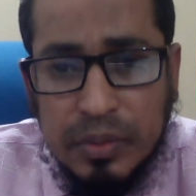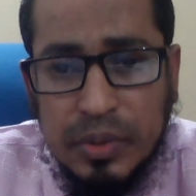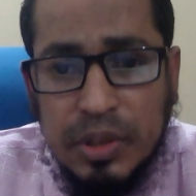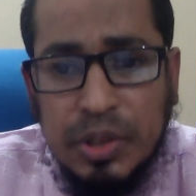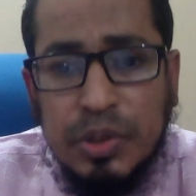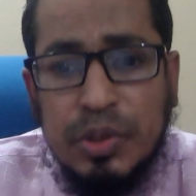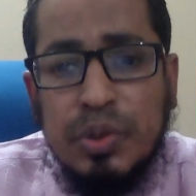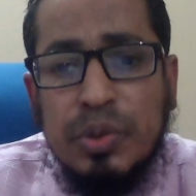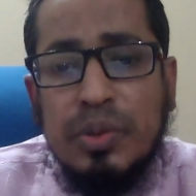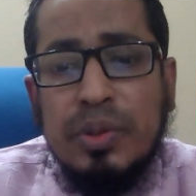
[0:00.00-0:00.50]

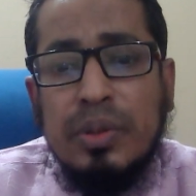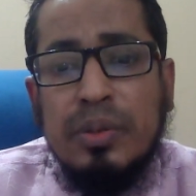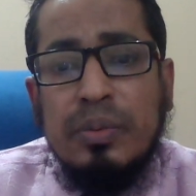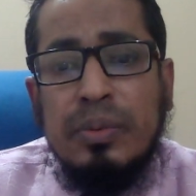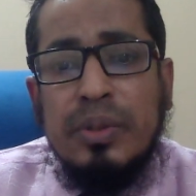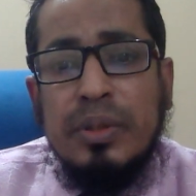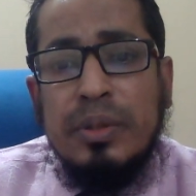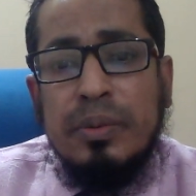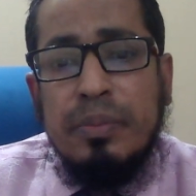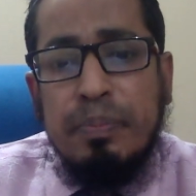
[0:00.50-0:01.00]
You should
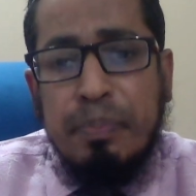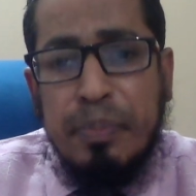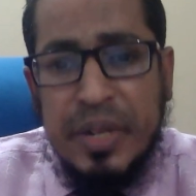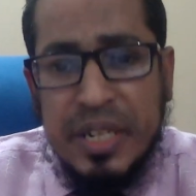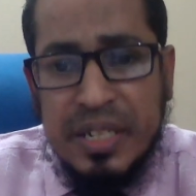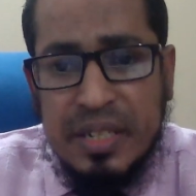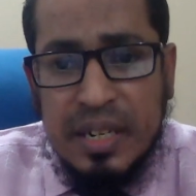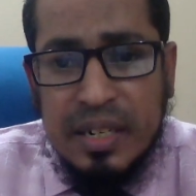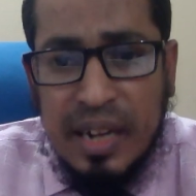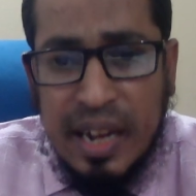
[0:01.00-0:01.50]

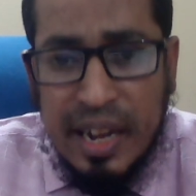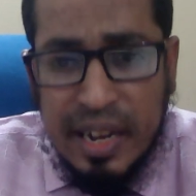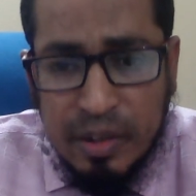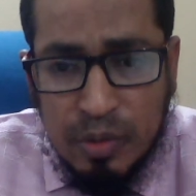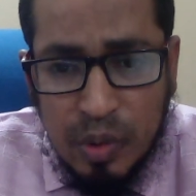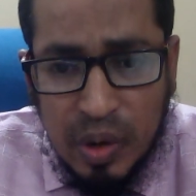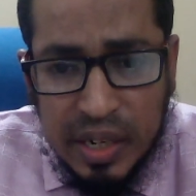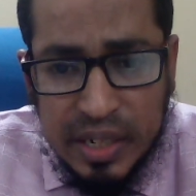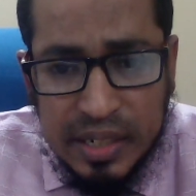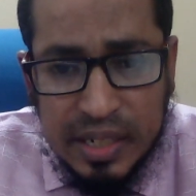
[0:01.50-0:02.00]
present high
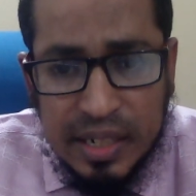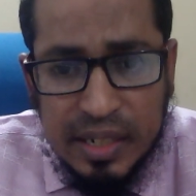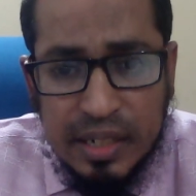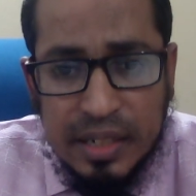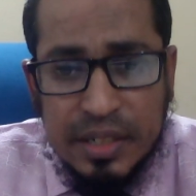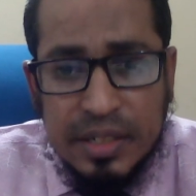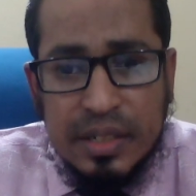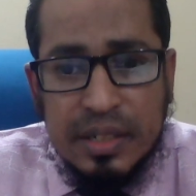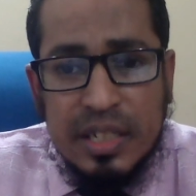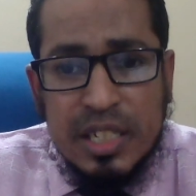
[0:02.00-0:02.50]
quality
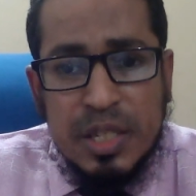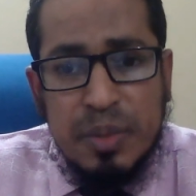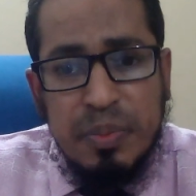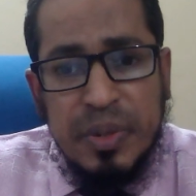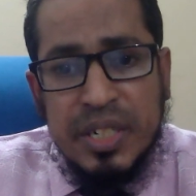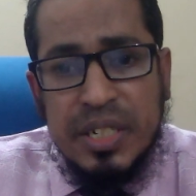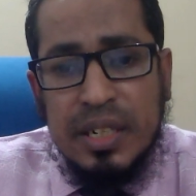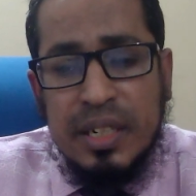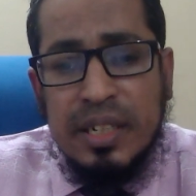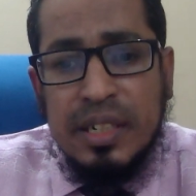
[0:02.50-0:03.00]
English,
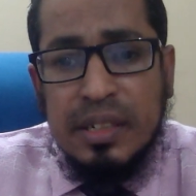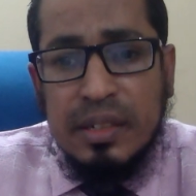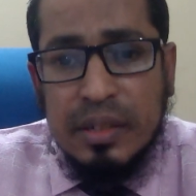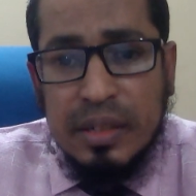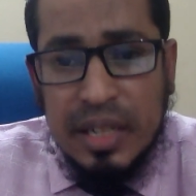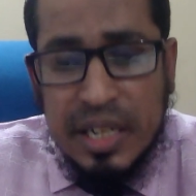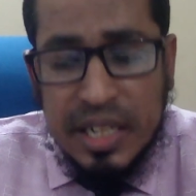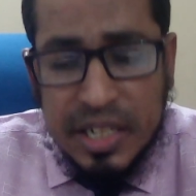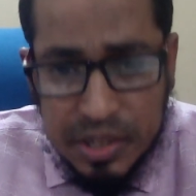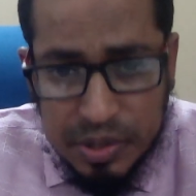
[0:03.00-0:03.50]
especially
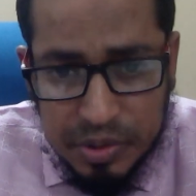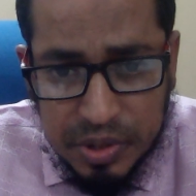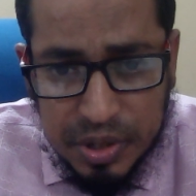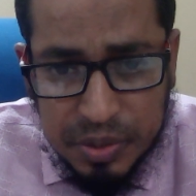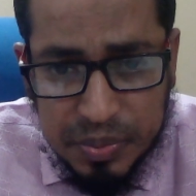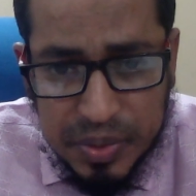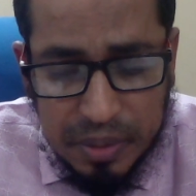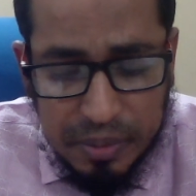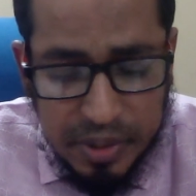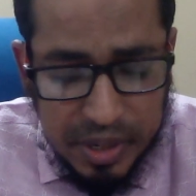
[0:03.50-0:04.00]
in
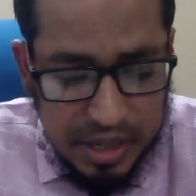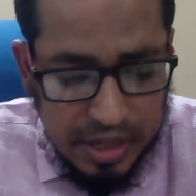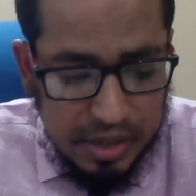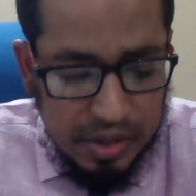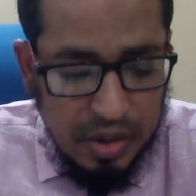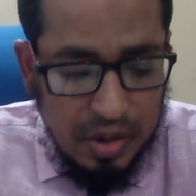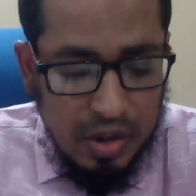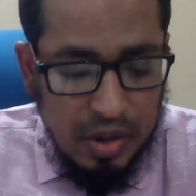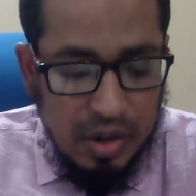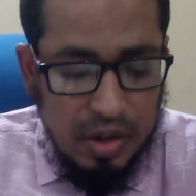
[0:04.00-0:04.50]
executive summary,
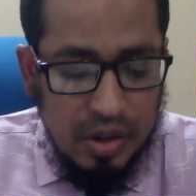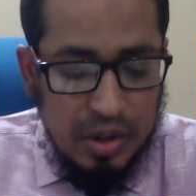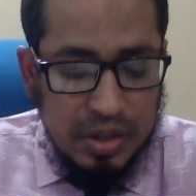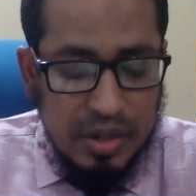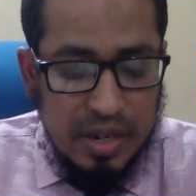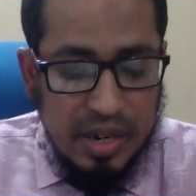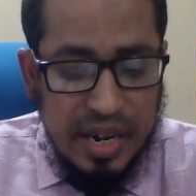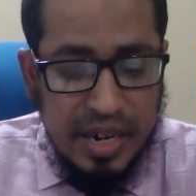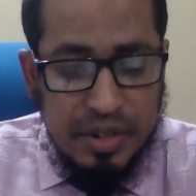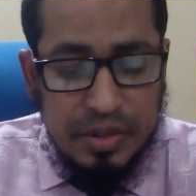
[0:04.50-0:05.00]
or
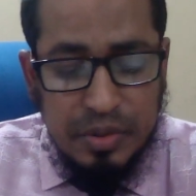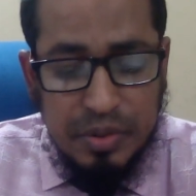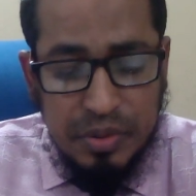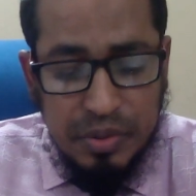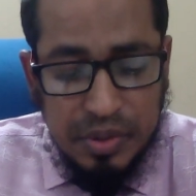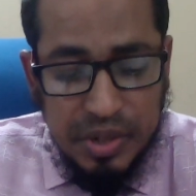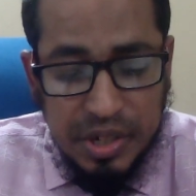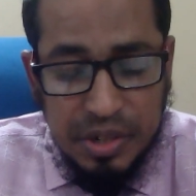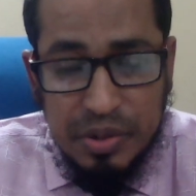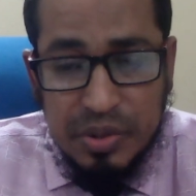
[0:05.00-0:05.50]
try to
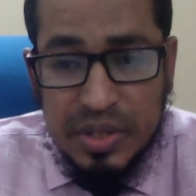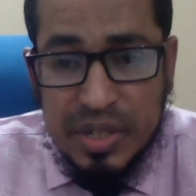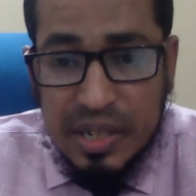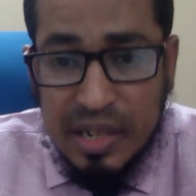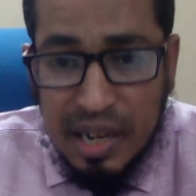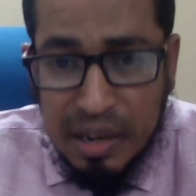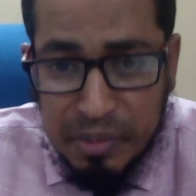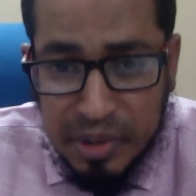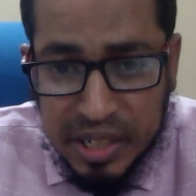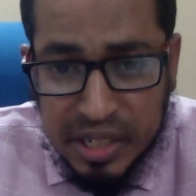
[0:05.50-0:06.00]
reduce
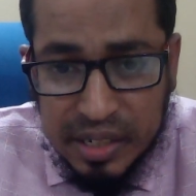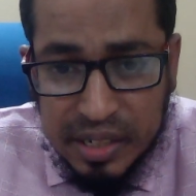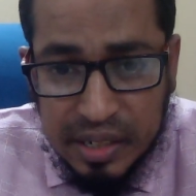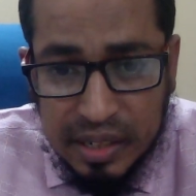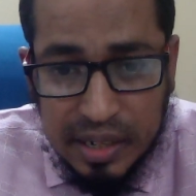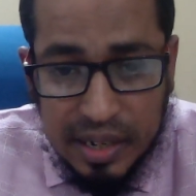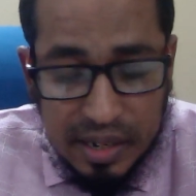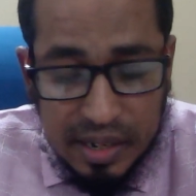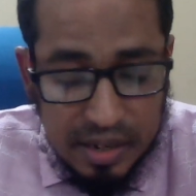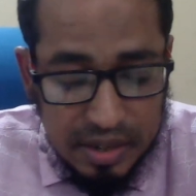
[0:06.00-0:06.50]

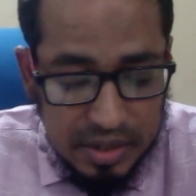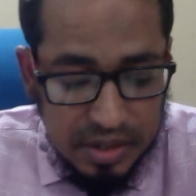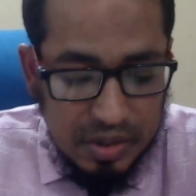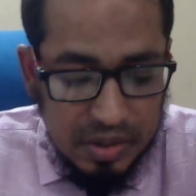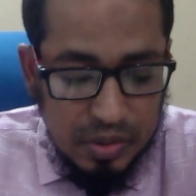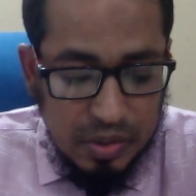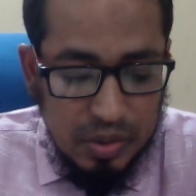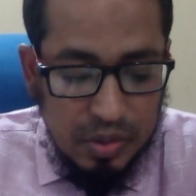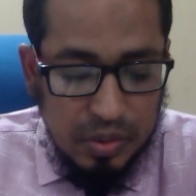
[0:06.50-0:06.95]
grammatical errors.